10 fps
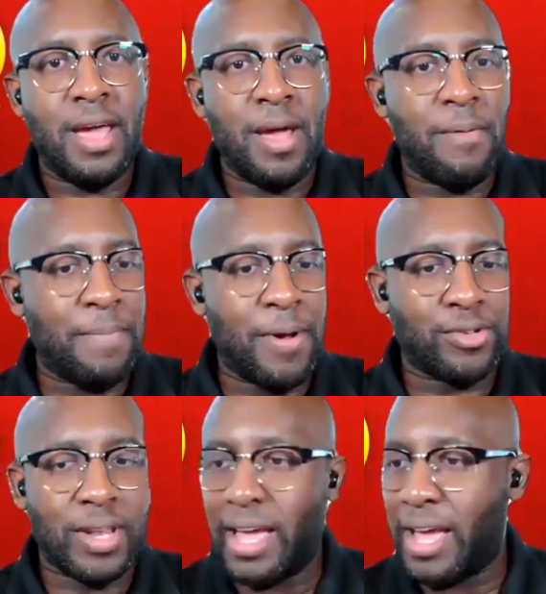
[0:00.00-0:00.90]
and my
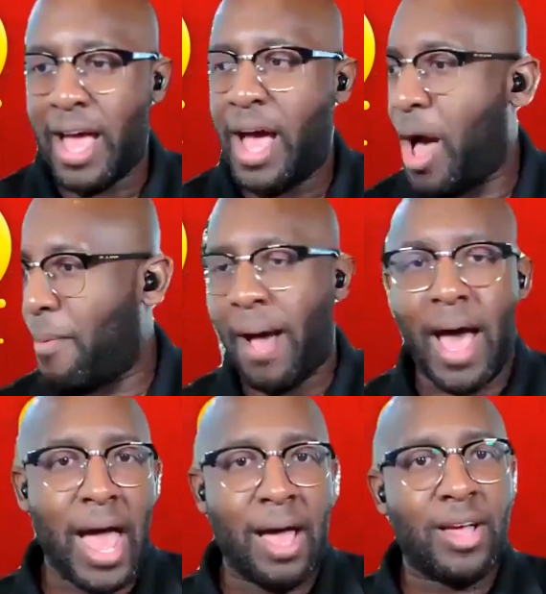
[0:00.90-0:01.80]
parents were like,
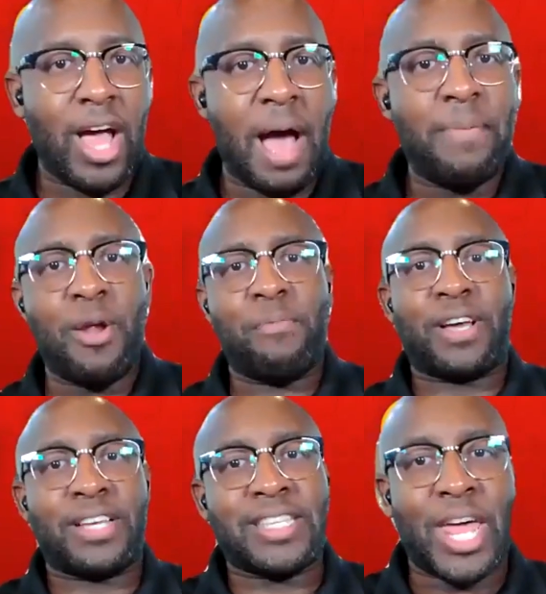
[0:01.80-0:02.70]
"I'm here
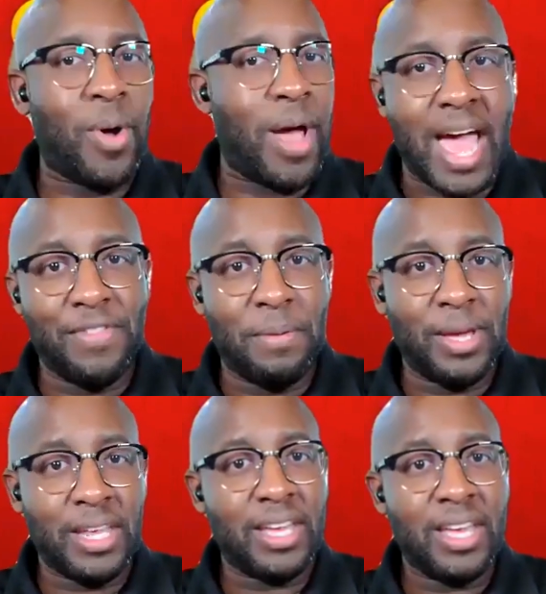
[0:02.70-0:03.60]
because I don't have the
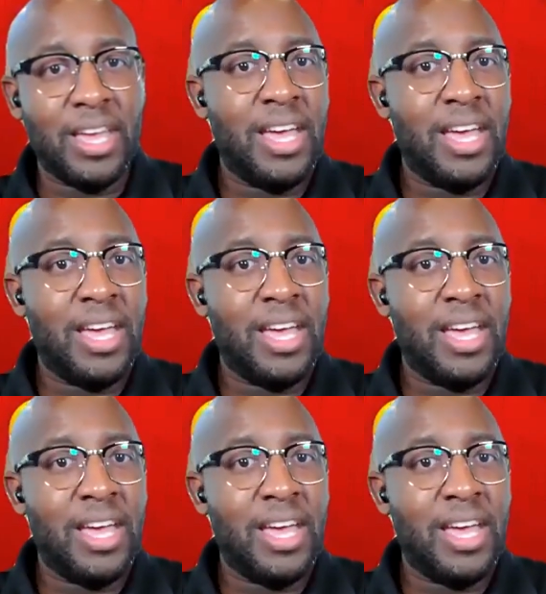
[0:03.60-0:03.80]
money.